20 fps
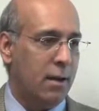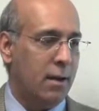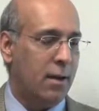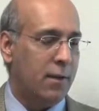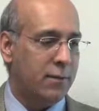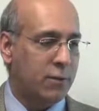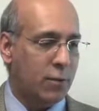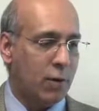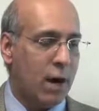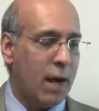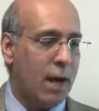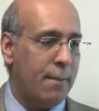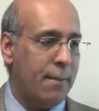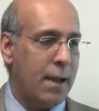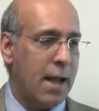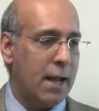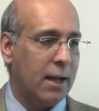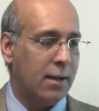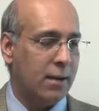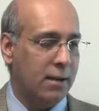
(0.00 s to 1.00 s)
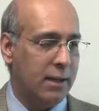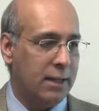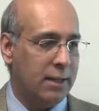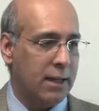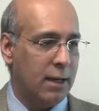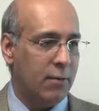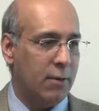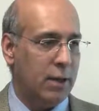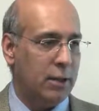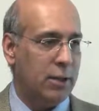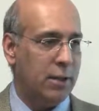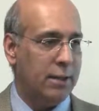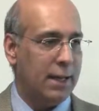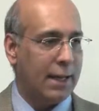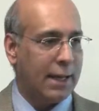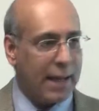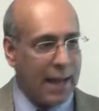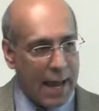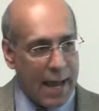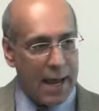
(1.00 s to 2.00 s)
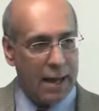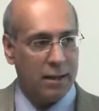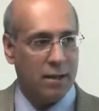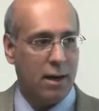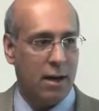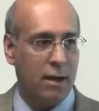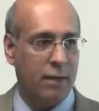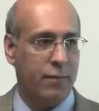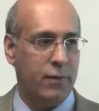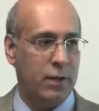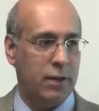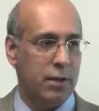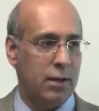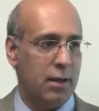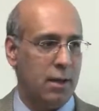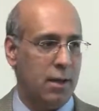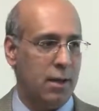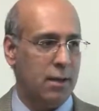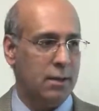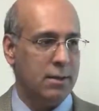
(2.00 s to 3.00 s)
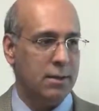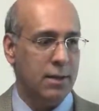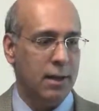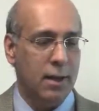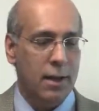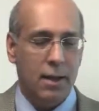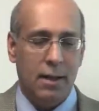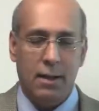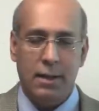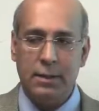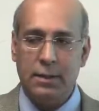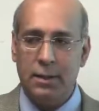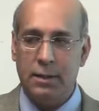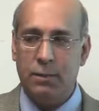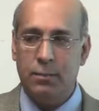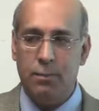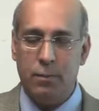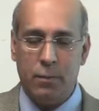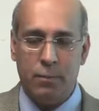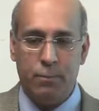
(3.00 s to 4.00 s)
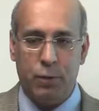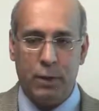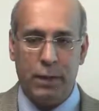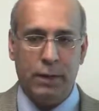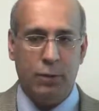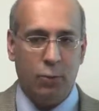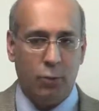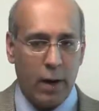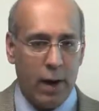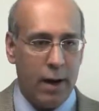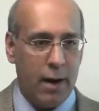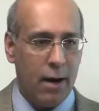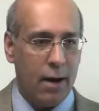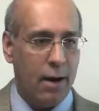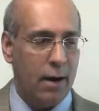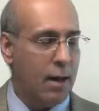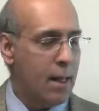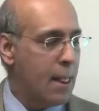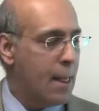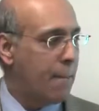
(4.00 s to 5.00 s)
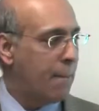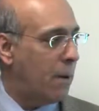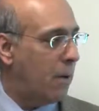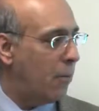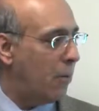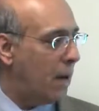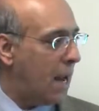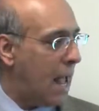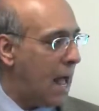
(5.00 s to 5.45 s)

of dry macular degeneration that can cause vision loss. This is pretty rare, but what